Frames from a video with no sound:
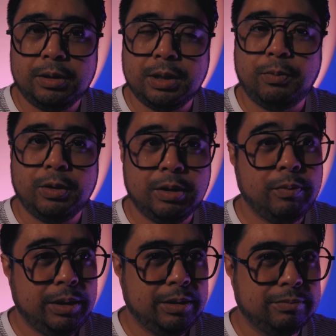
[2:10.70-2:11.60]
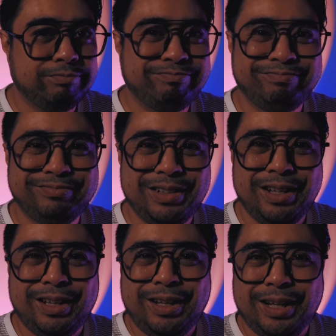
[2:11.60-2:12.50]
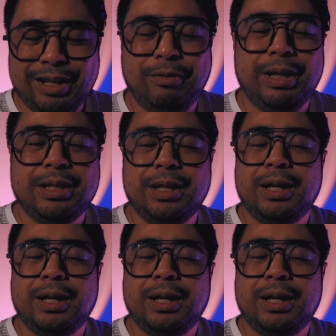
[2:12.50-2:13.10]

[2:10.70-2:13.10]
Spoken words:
someone that we know. Anyways,